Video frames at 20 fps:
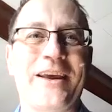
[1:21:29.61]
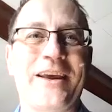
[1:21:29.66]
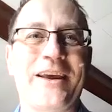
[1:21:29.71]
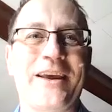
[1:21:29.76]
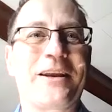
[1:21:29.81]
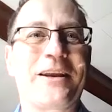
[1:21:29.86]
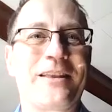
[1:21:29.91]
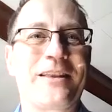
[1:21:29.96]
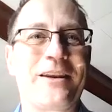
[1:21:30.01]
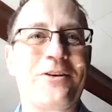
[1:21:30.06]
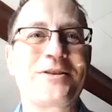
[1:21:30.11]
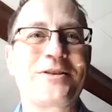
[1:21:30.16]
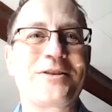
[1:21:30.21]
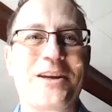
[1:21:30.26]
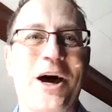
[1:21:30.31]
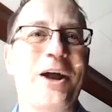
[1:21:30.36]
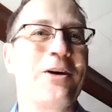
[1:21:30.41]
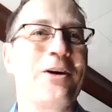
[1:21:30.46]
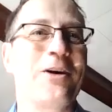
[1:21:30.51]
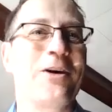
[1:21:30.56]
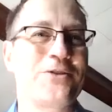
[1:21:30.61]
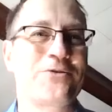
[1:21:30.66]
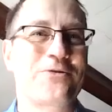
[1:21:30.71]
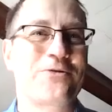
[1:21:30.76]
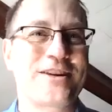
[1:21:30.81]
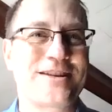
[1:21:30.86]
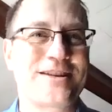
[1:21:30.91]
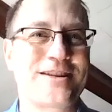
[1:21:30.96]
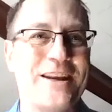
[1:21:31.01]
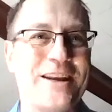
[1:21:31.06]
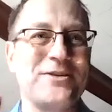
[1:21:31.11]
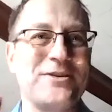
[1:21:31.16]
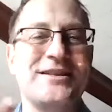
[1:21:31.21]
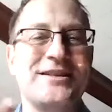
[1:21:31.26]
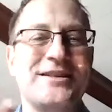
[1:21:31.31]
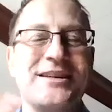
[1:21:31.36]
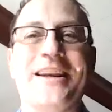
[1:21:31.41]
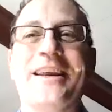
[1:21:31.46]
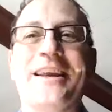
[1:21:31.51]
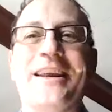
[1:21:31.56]
I think there is a lot of interest that
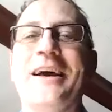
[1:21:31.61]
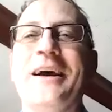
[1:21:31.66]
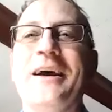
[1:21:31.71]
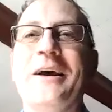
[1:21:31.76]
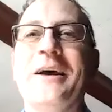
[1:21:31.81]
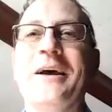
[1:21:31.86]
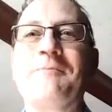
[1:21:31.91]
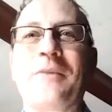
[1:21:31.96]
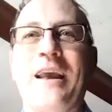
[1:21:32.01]
you've seen.